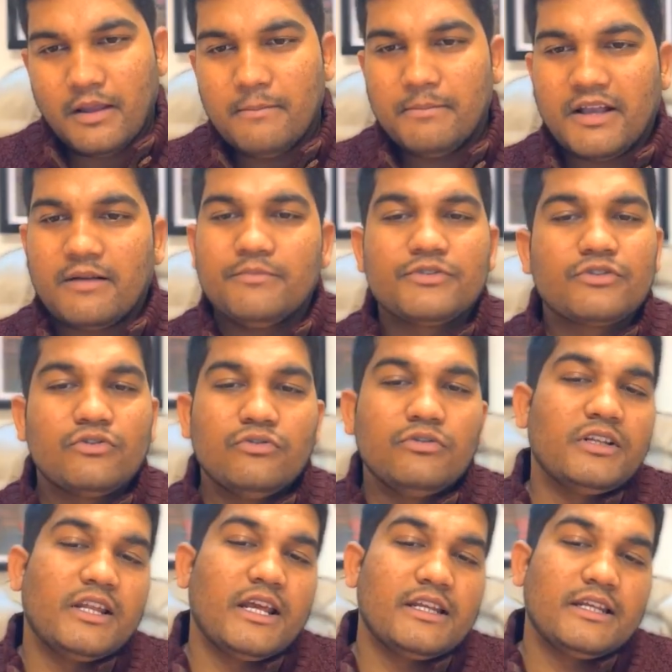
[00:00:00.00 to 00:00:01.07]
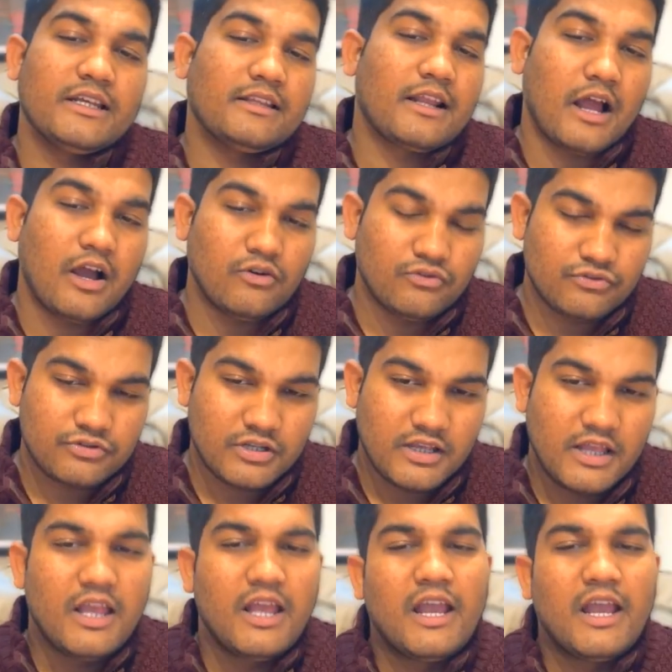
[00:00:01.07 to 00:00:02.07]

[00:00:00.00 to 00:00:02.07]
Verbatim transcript: becomes good in any other house.